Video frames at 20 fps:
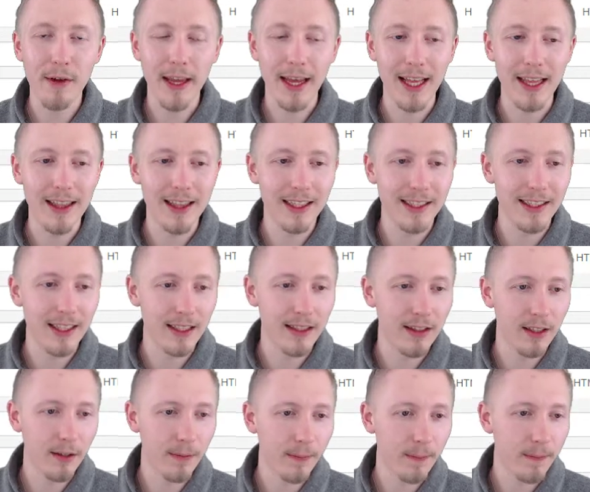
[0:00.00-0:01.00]
in the
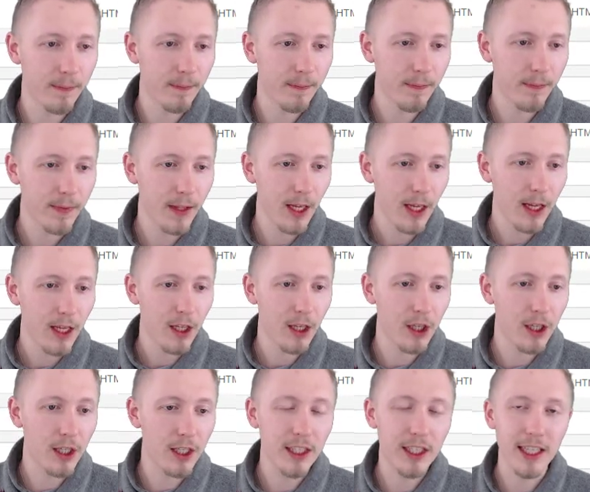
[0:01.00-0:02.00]
system. You
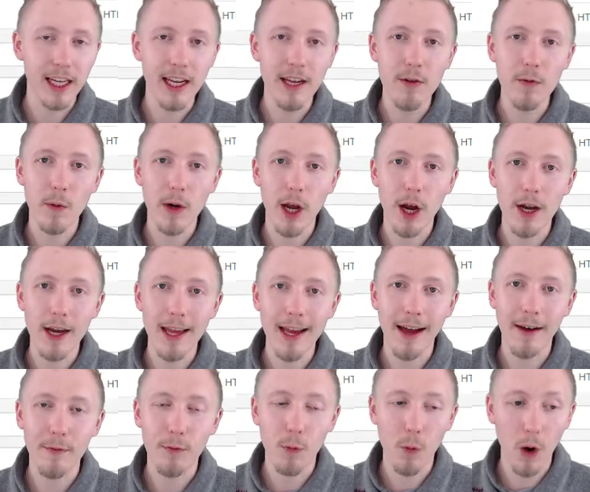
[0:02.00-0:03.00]
can see we only
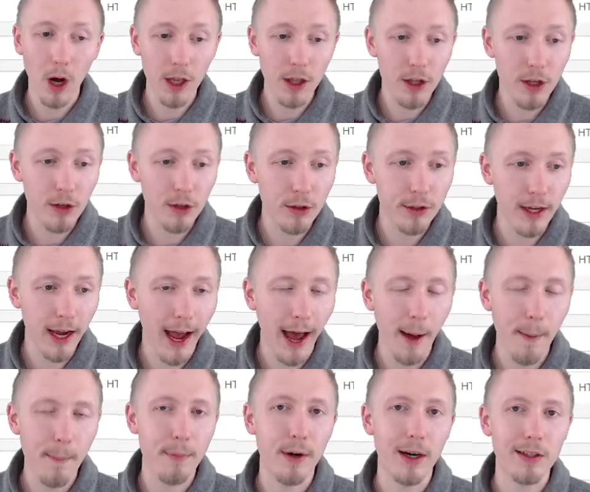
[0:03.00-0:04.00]
have one user
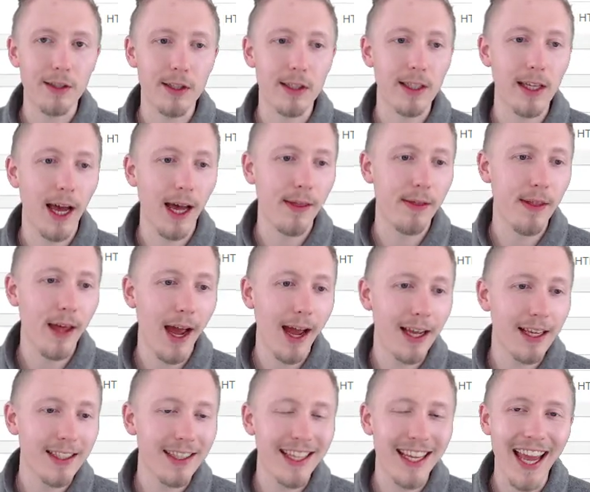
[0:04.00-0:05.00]
at present, and
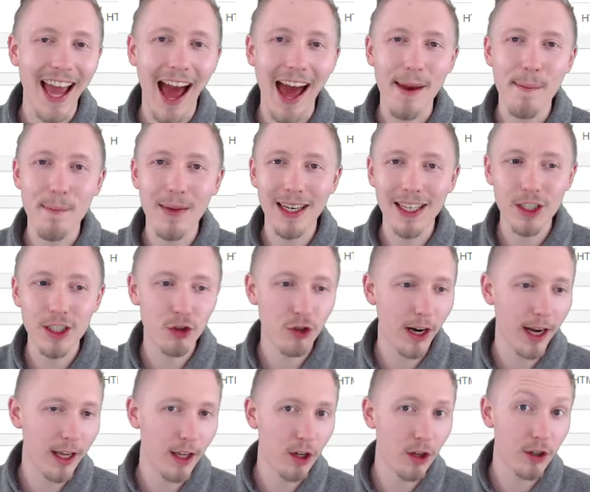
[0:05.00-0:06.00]
that is the
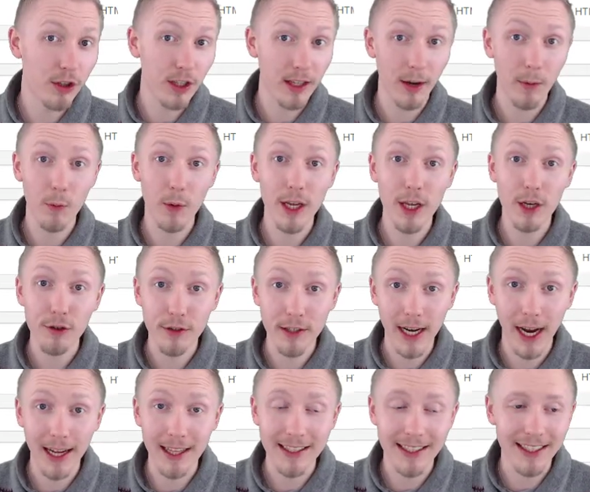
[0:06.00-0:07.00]
administrator user that we
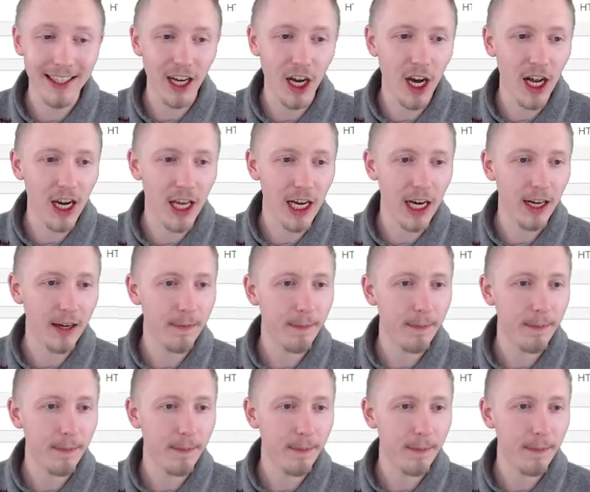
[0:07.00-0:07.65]
created earlier.